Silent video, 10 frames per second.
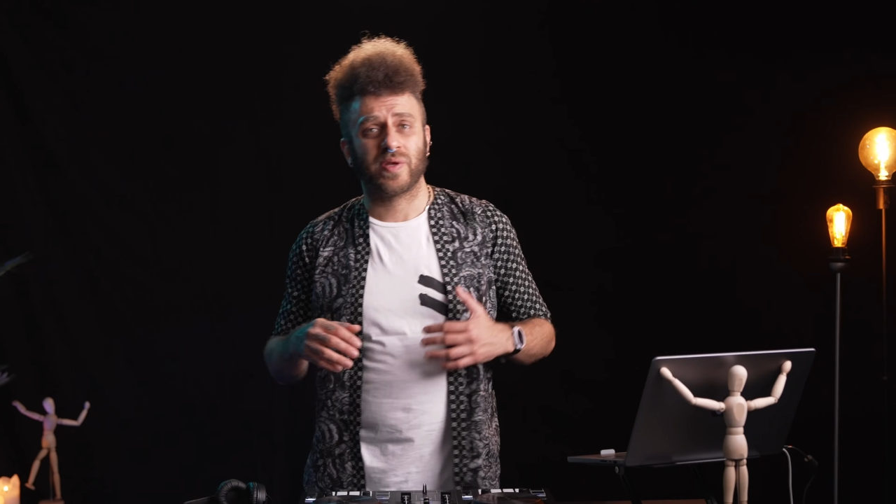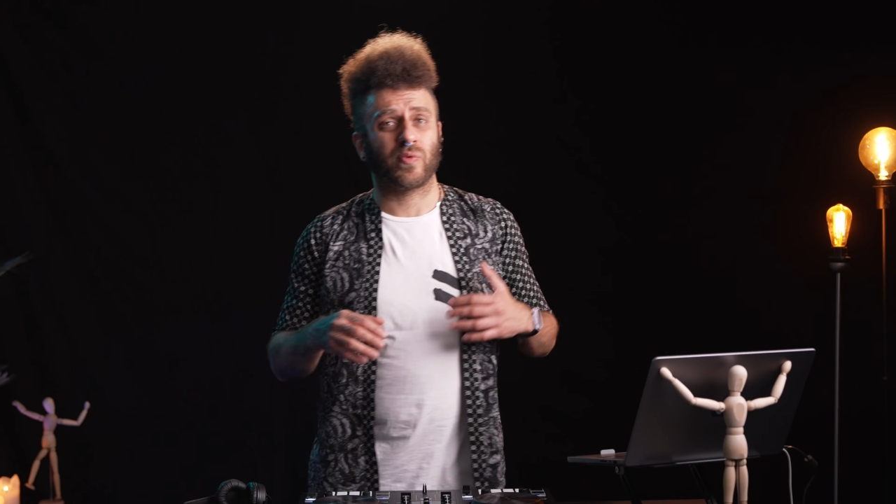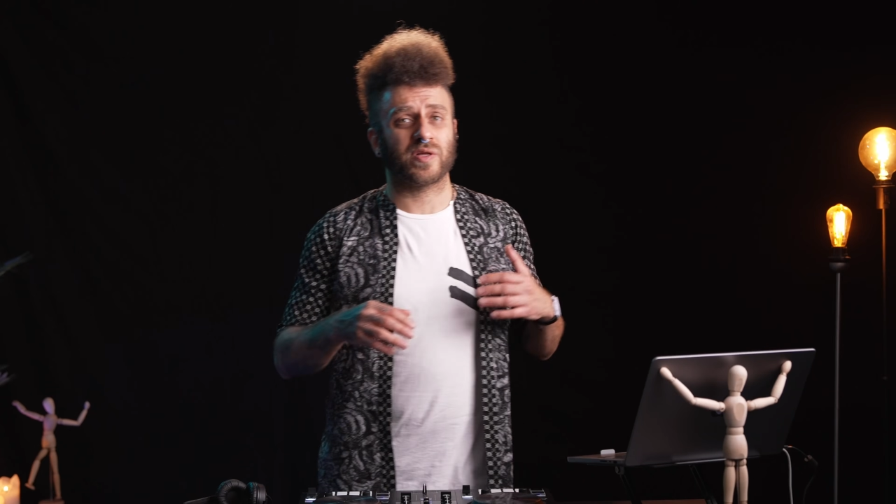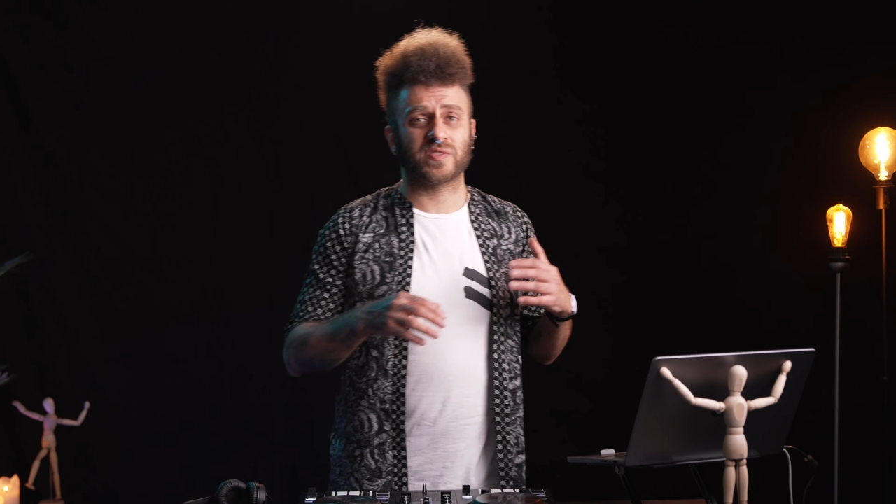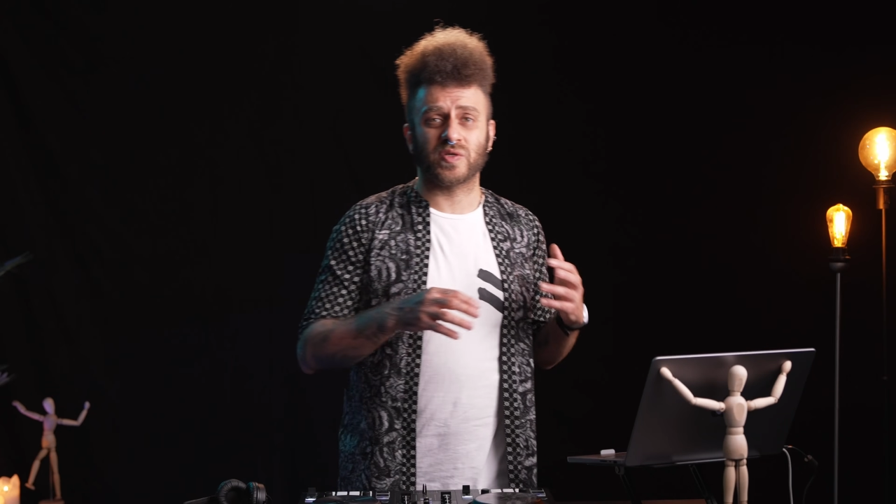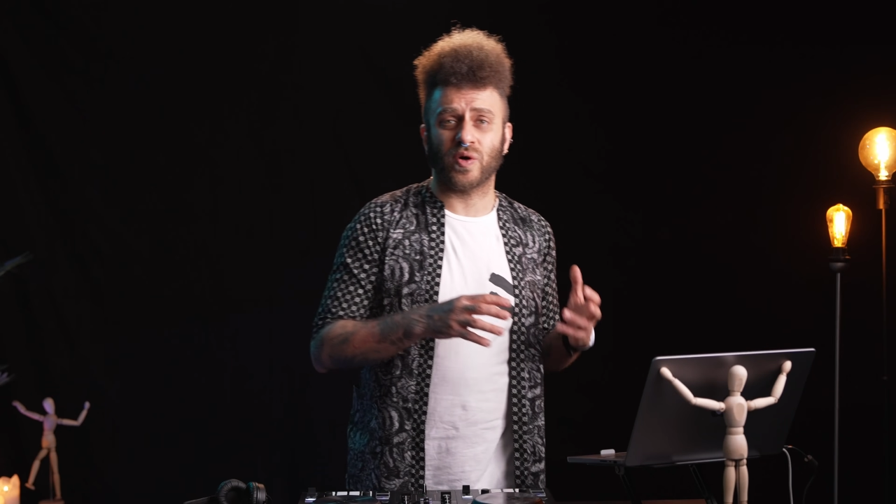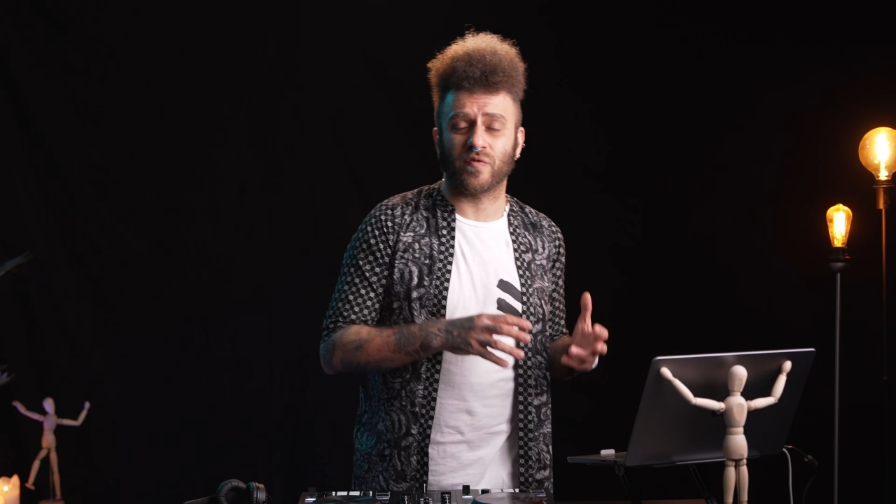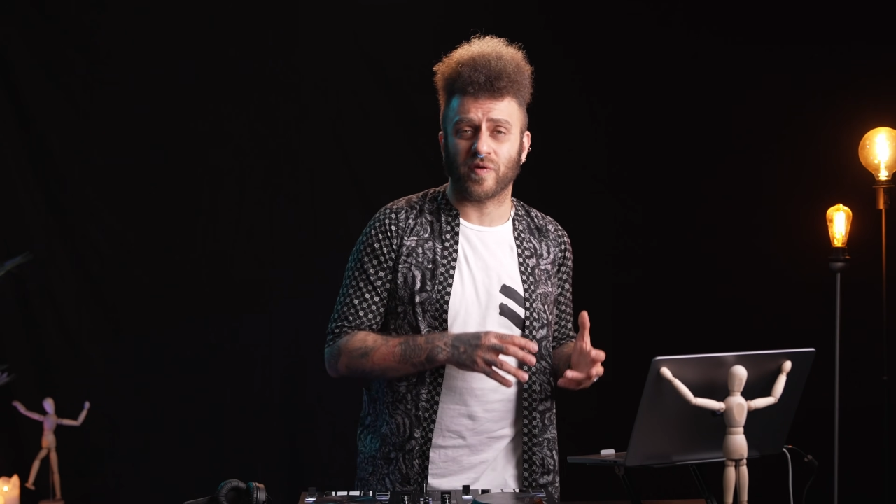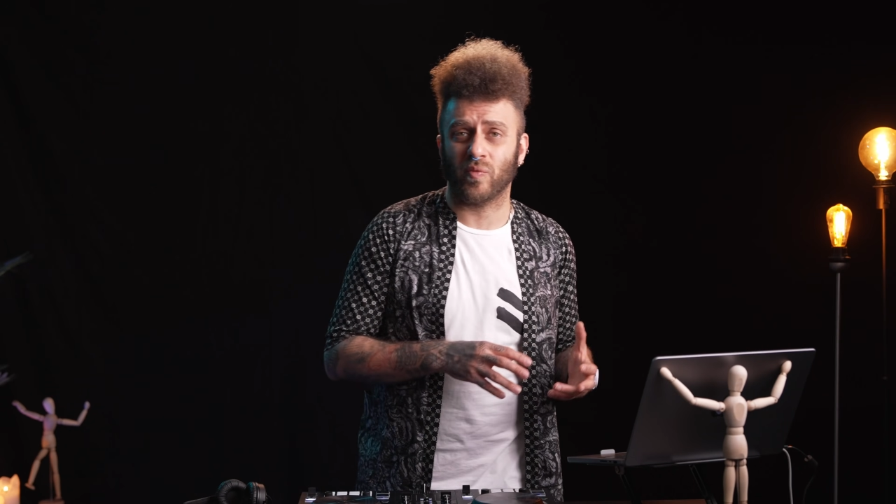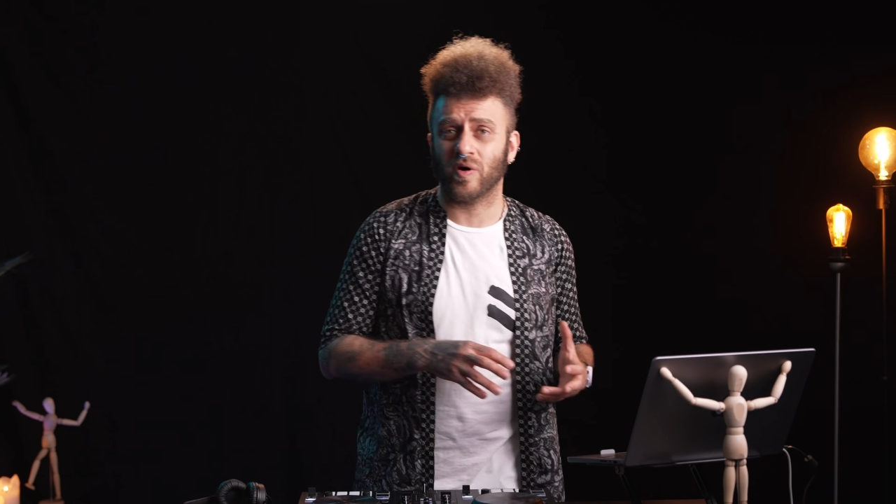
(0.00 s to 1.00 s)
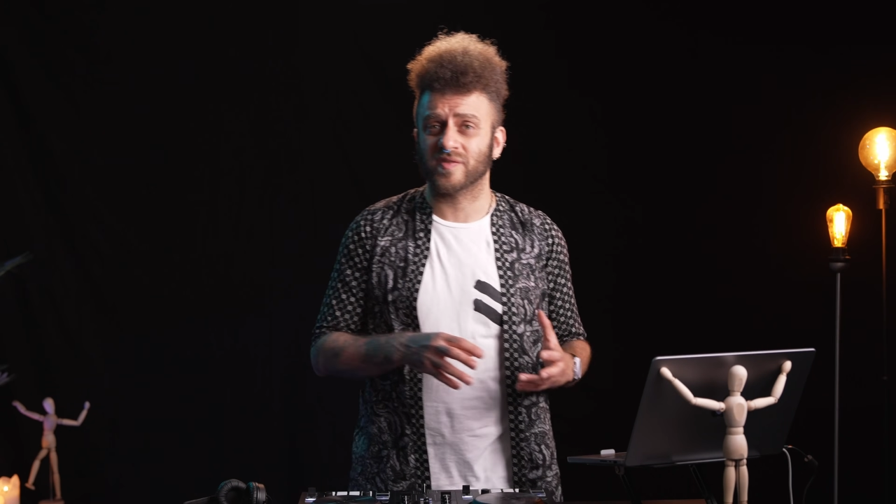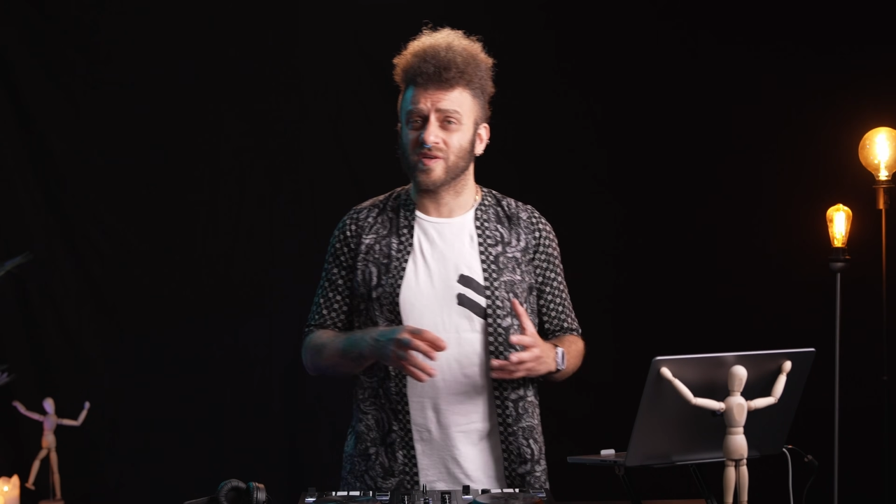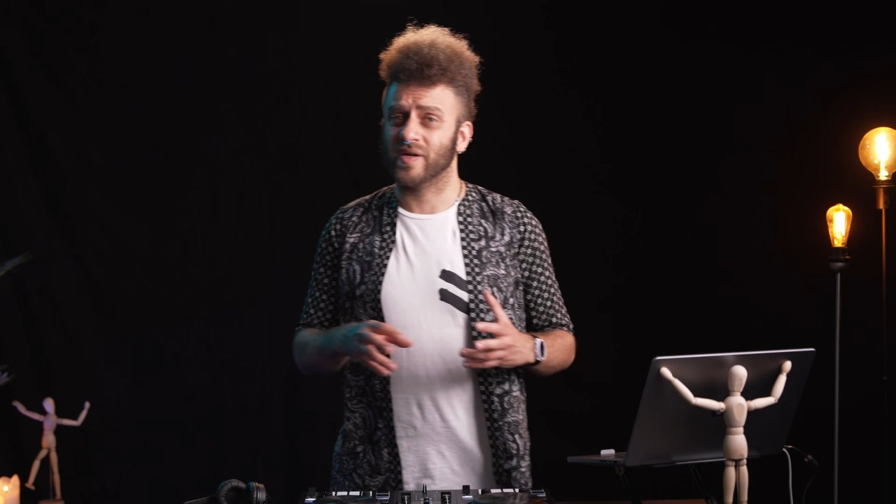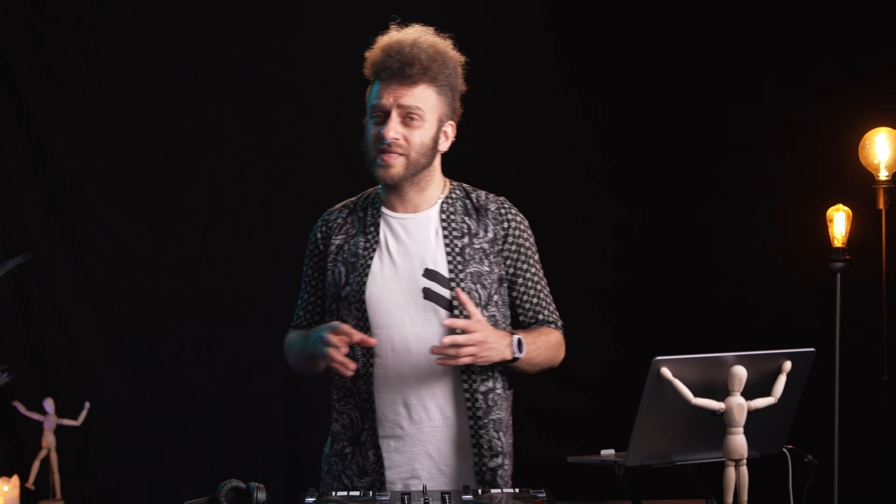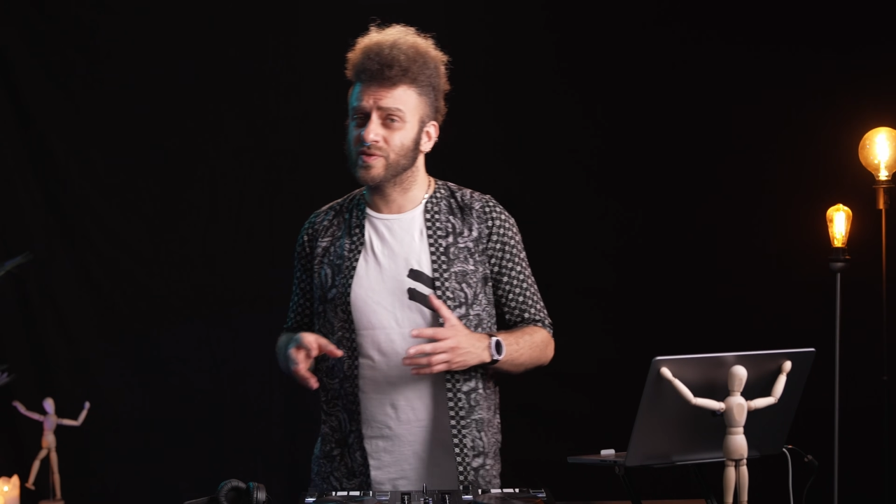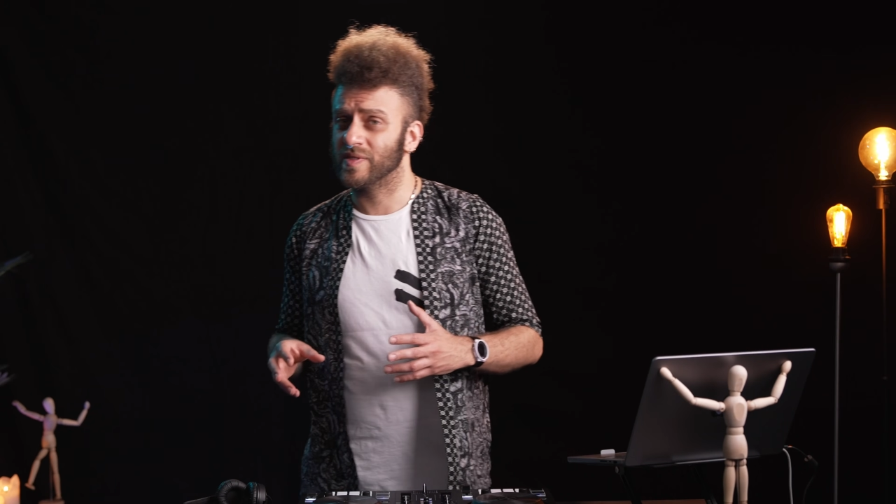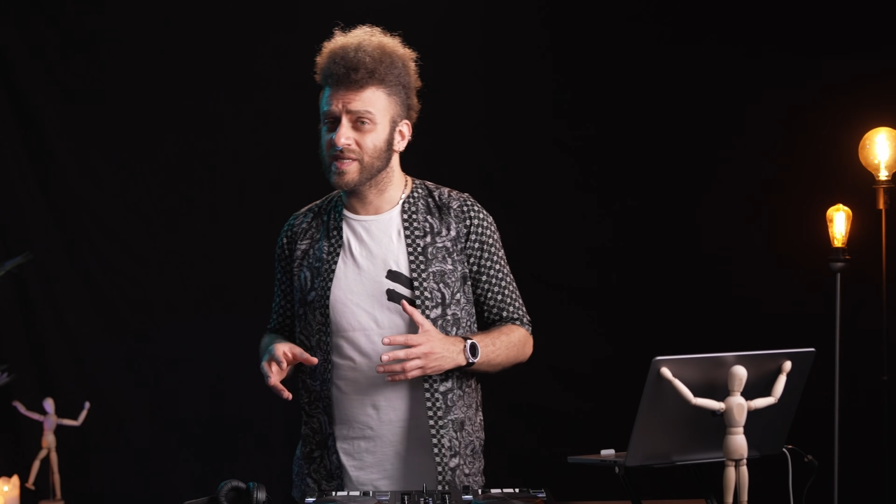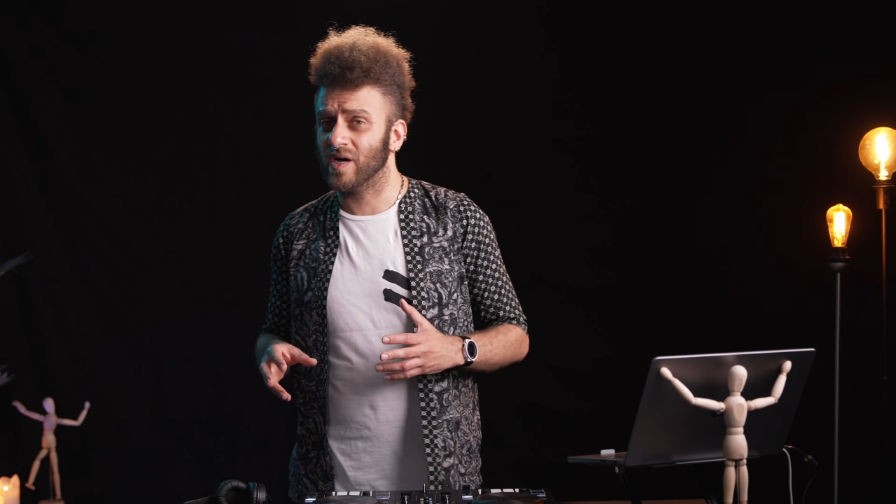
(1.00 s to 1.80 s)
We want to go from one song into the